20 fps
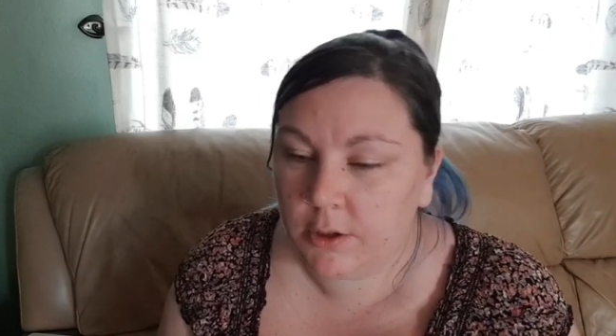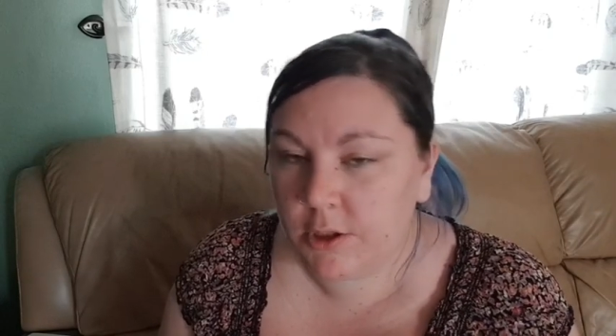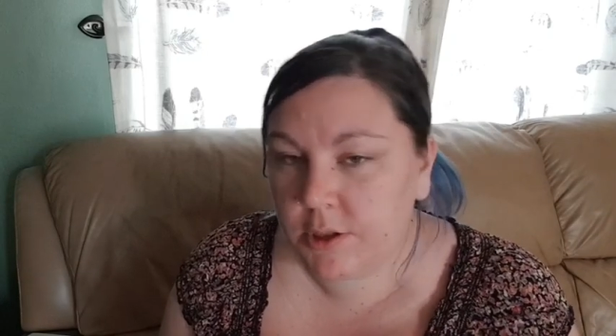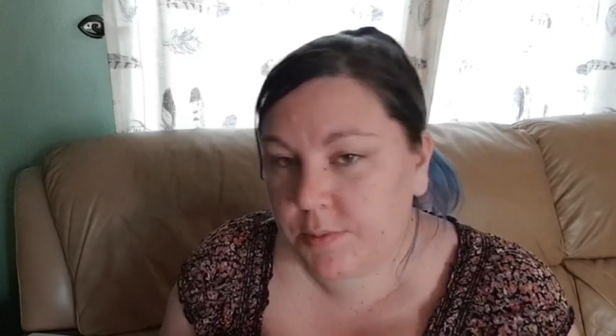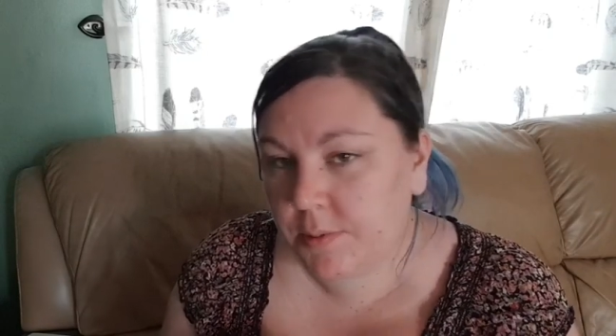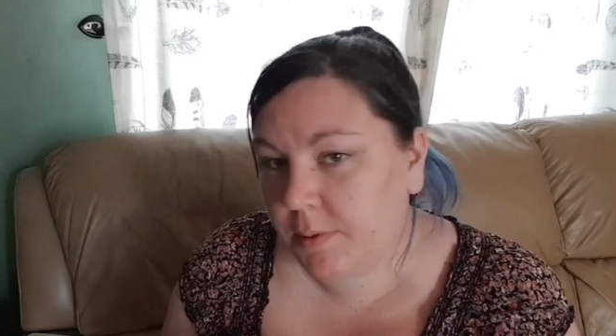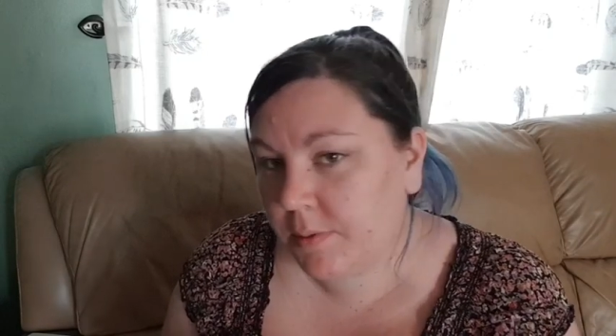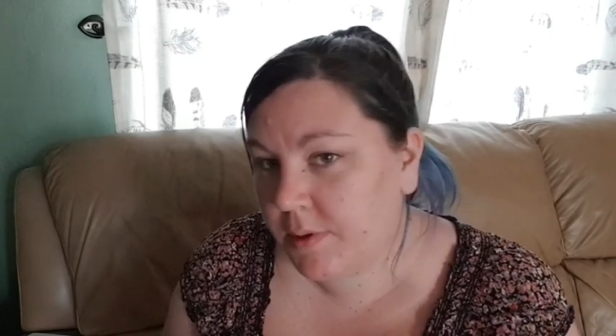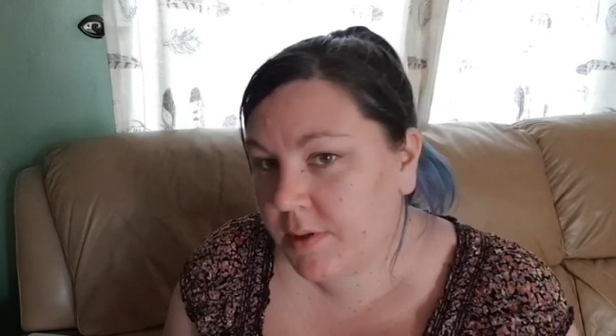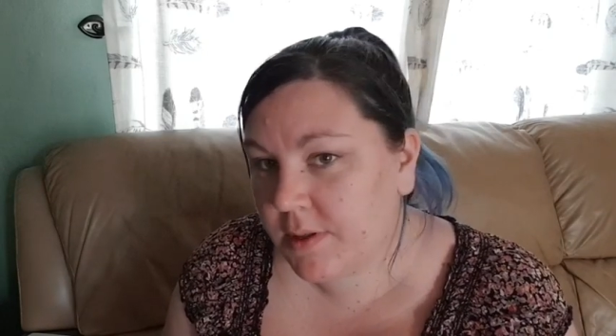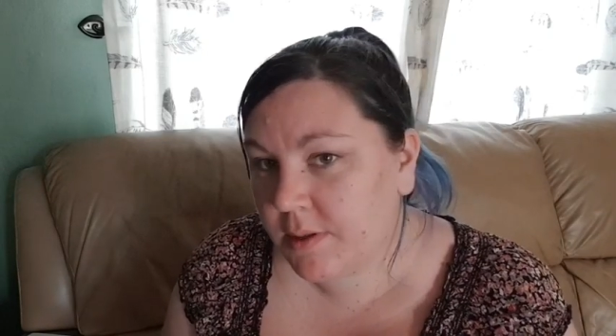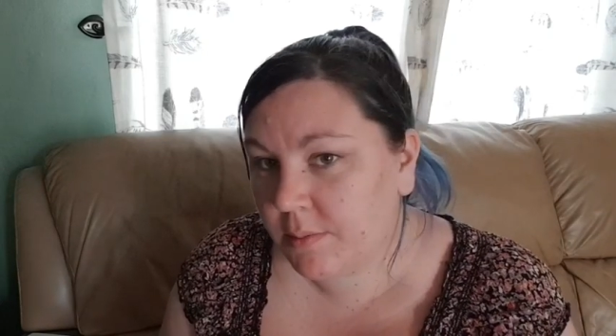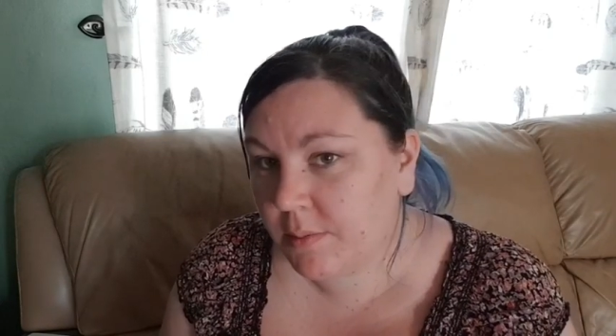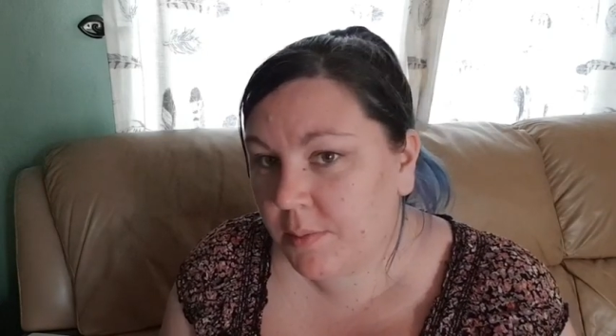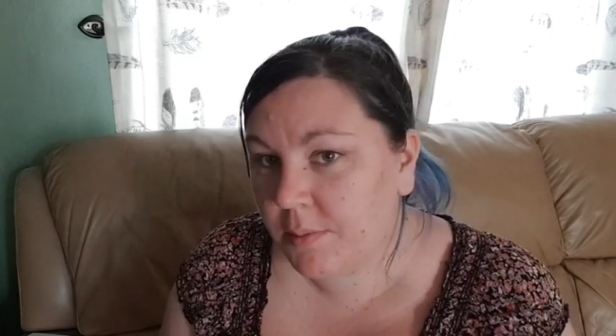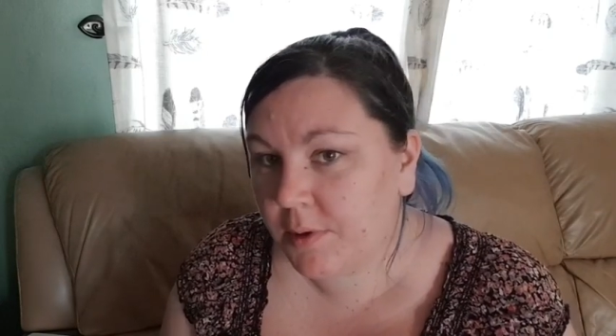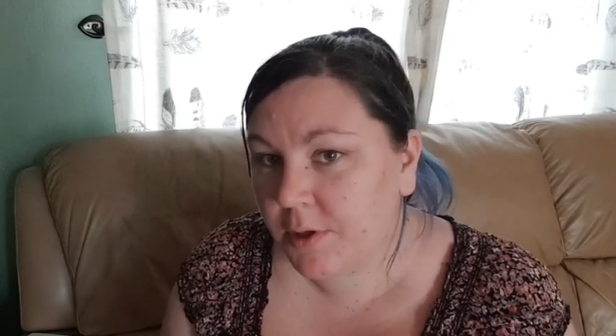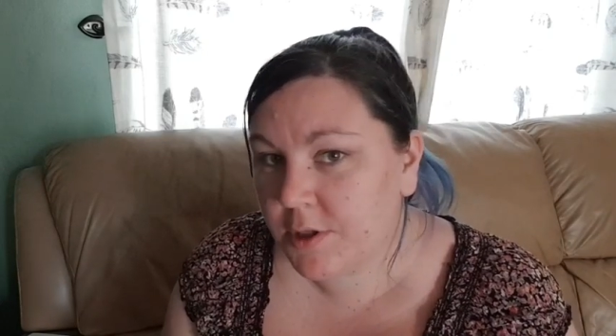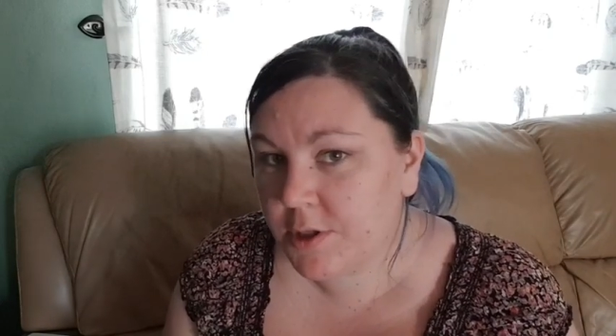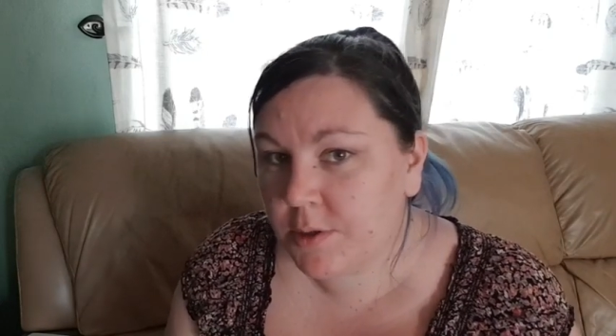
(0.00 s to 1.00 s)
should be with
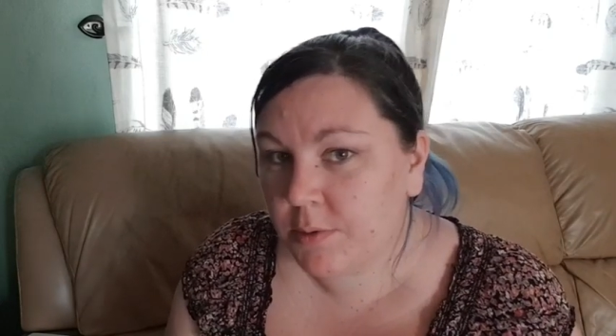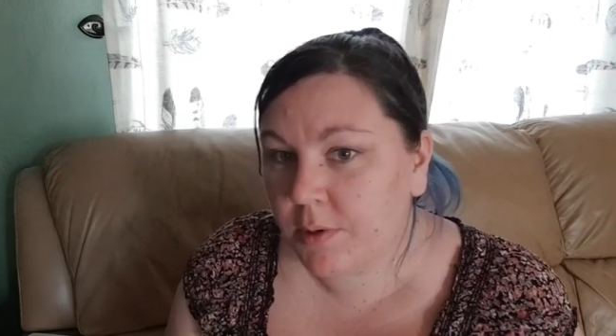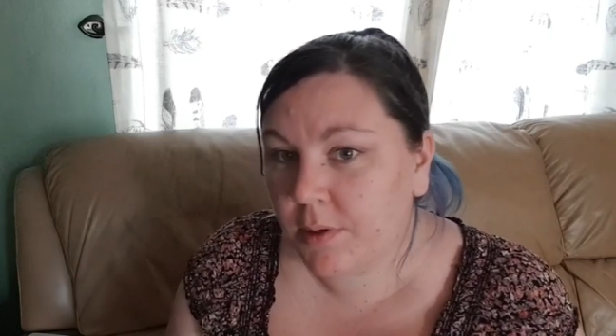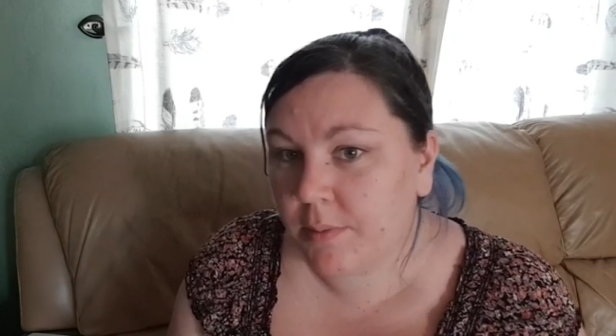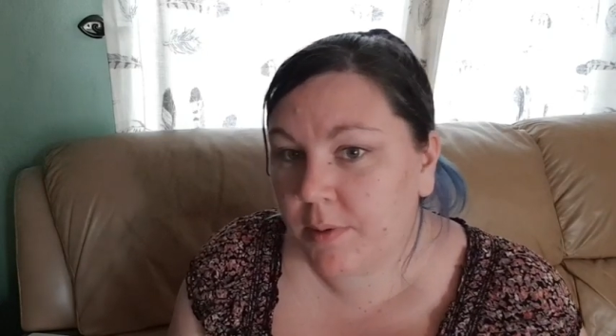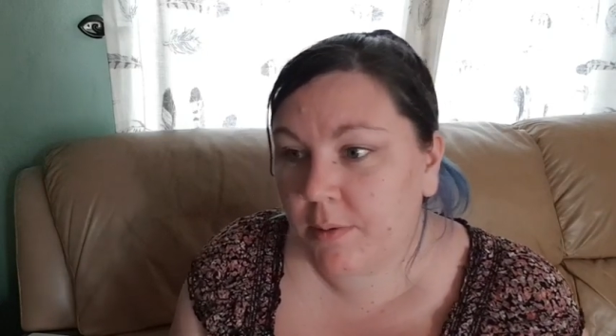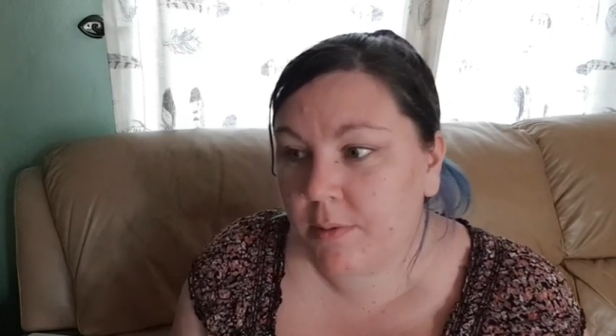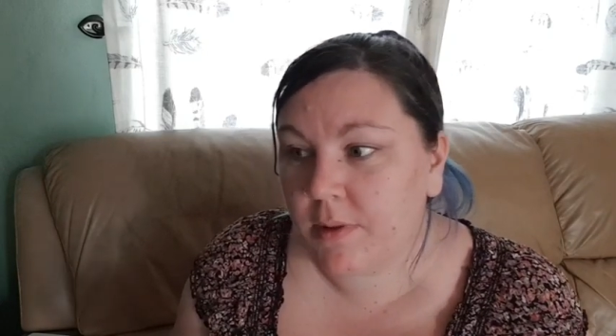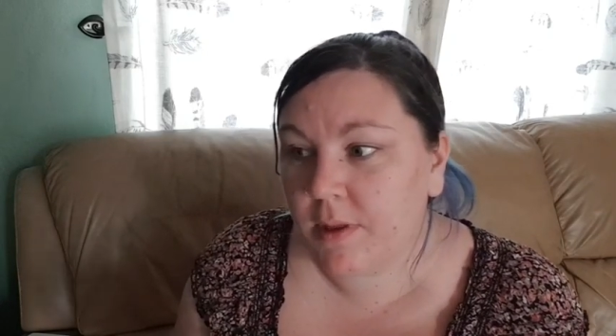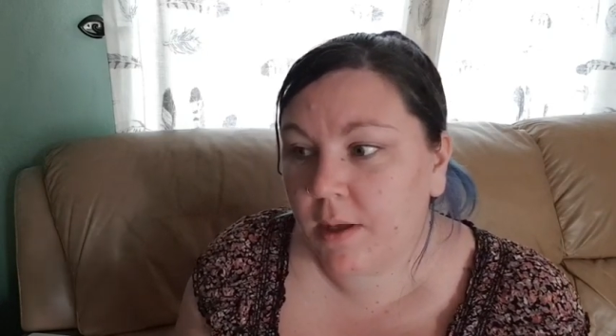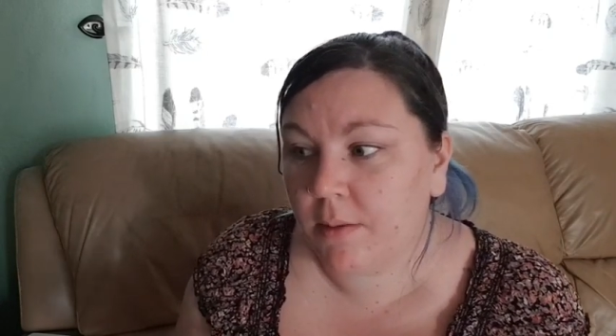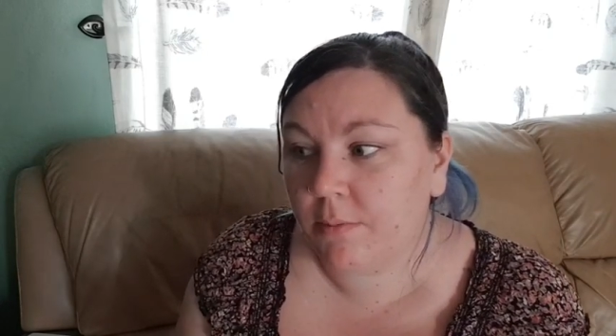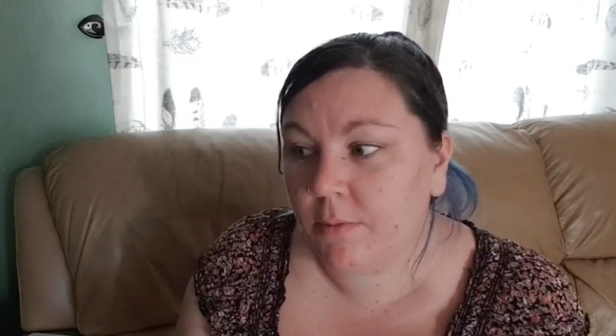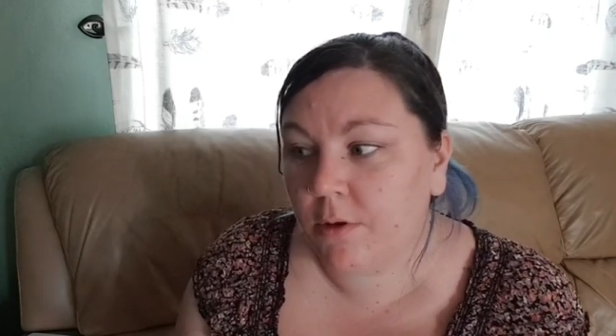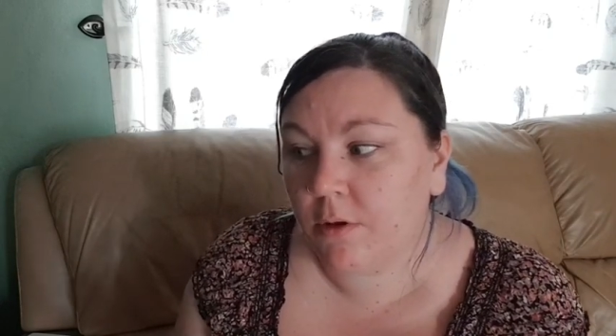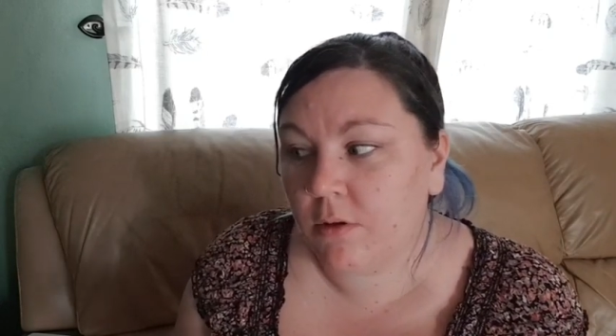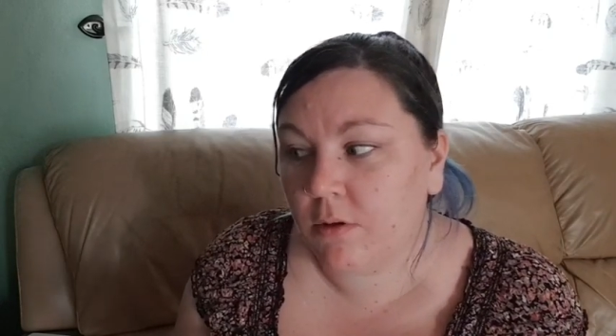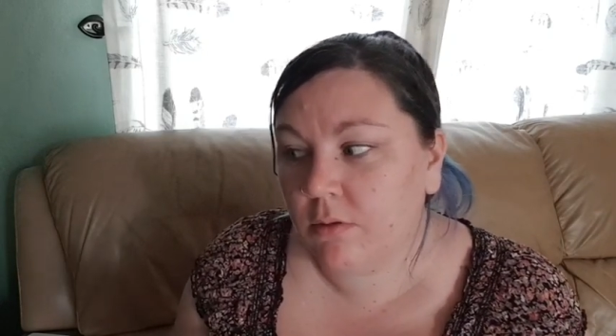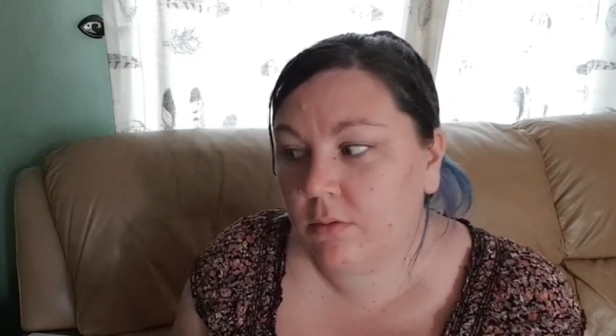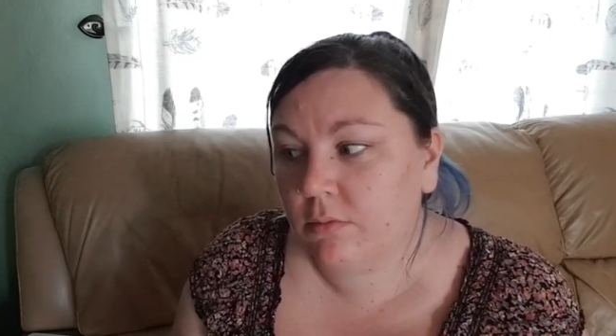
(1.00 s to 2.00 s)
someone because you want to be with them,
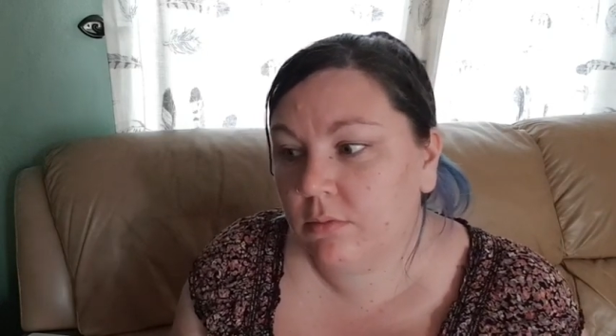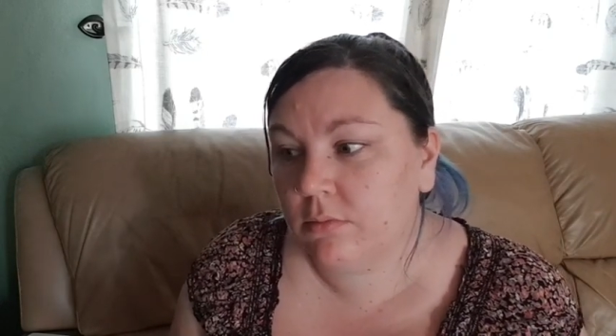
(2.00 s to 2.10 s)
not